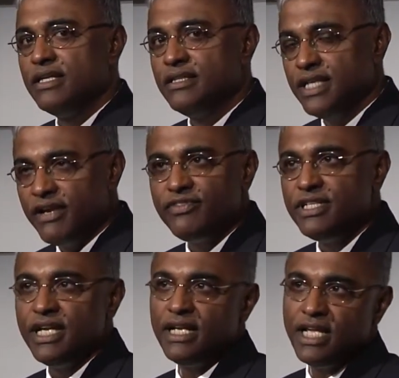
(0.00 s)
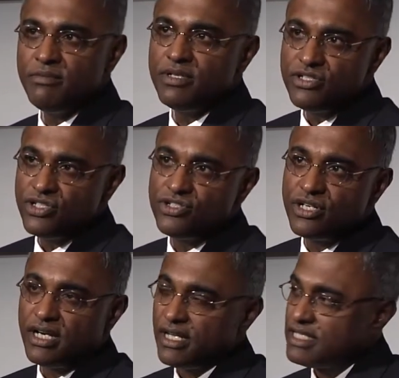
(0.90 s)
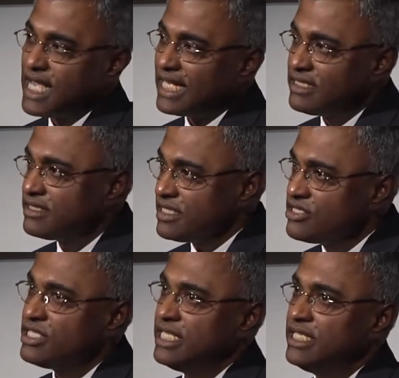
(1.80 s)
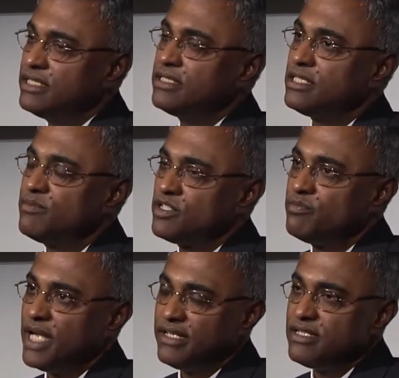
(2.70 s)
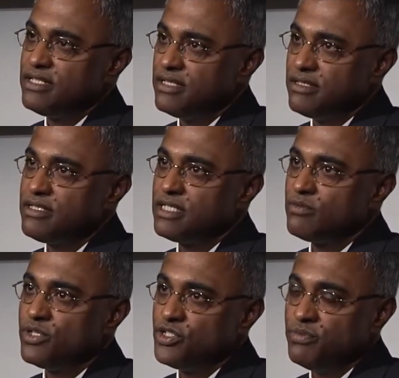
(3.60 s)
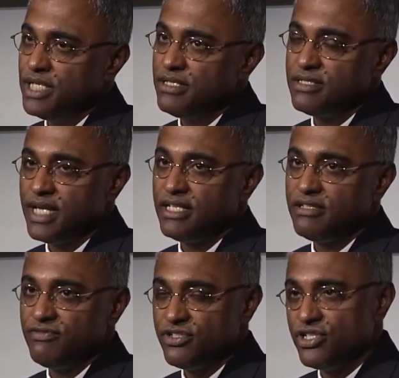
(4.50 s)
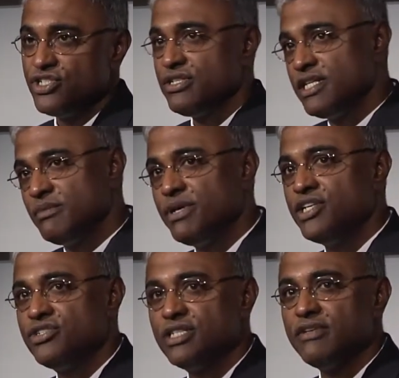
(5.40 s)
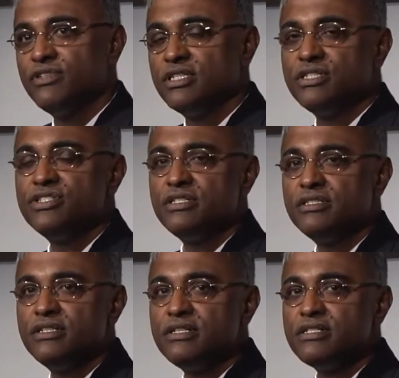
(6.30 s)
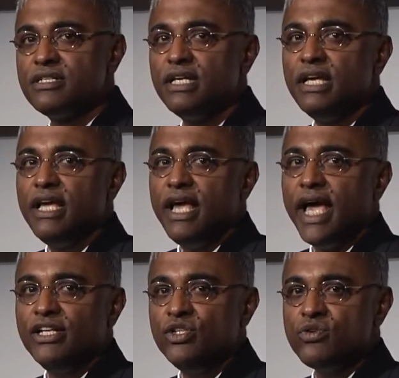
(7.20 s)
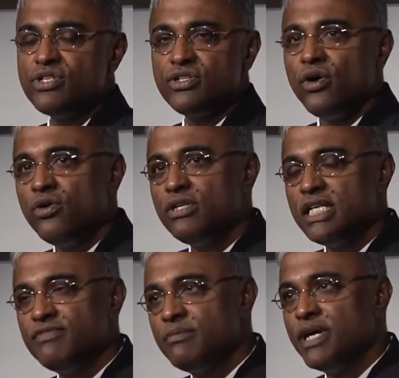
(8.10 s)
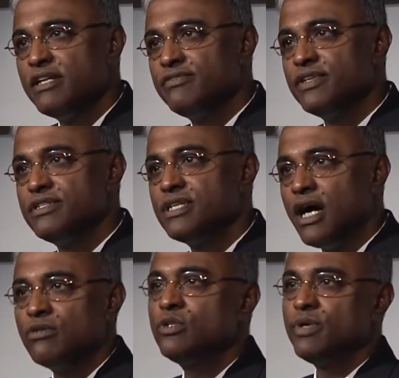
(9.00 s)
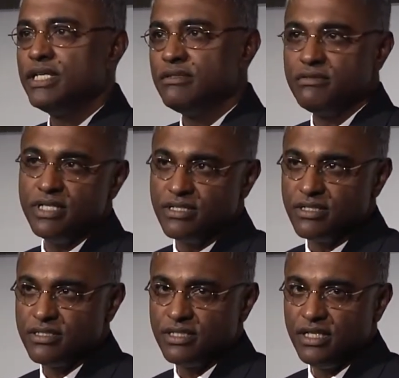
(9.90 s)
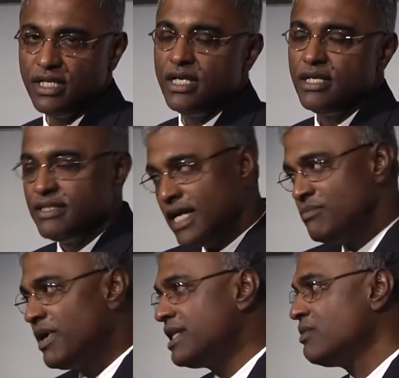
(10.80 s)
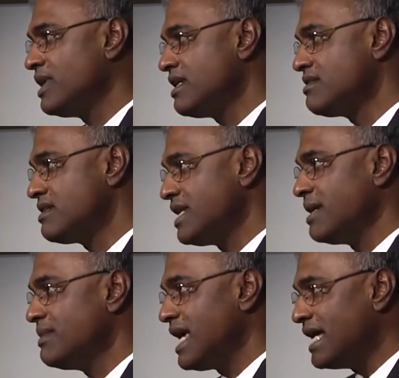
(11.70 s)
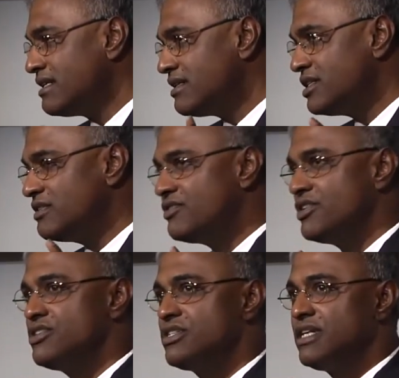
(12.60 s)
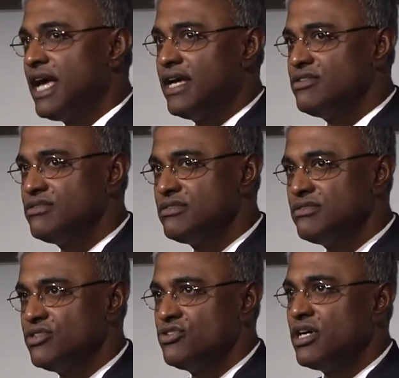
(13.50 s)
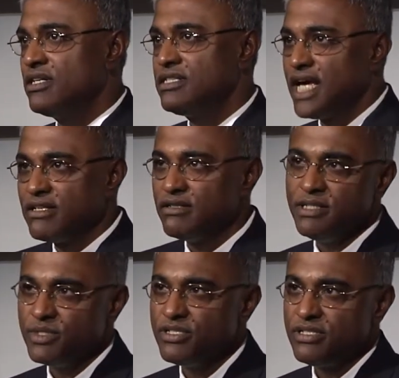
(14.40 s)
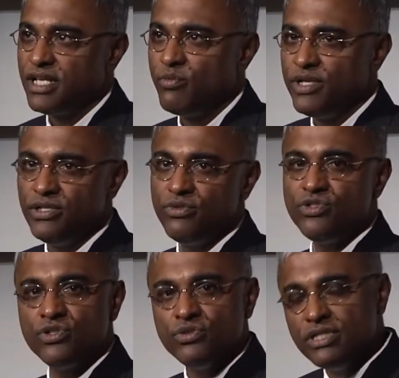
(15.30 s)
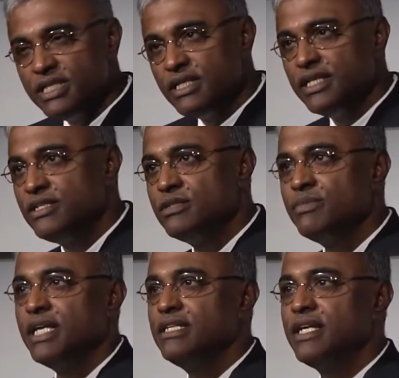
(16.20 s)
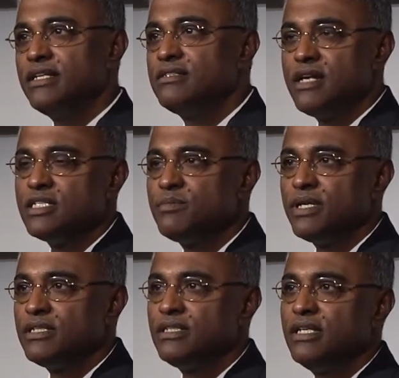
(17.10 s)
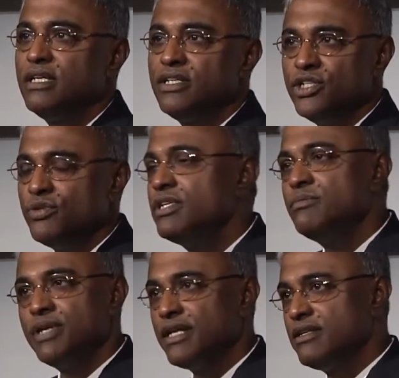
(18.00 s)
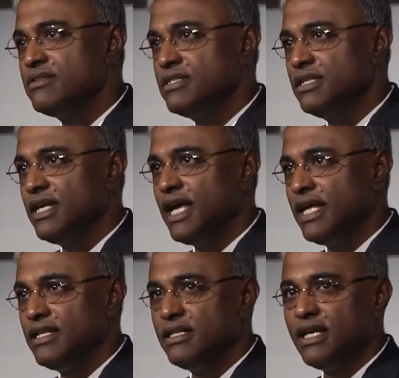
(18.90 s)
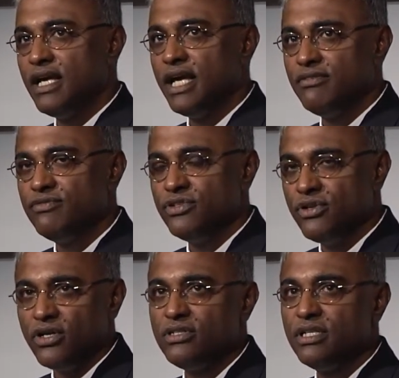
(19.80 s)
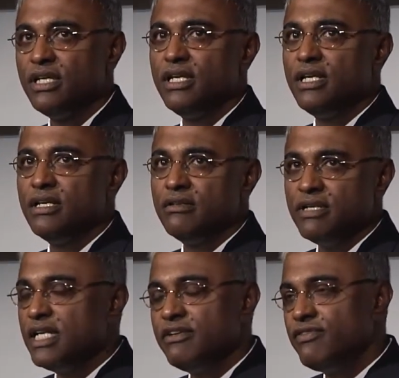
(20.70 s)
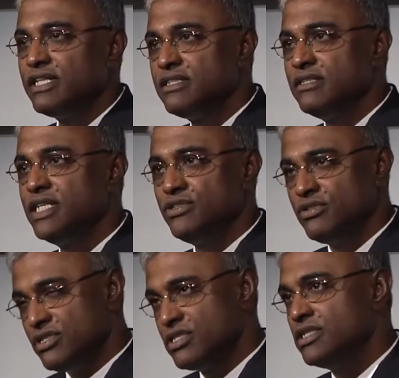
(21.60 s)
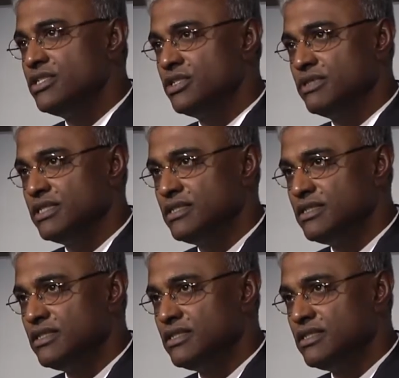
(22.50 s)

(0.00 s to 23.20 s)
The FDA labels this drug as category C in terms of pregnancy risk, which means that the physician and the patient have to consider the risk and use it only if the benefits outweigh the risks. That, by the way, is the same category of risk as the drug tacrolimus that we use routinely to maintain a transplant during pregnancy and have not really felt the need to discontinue it.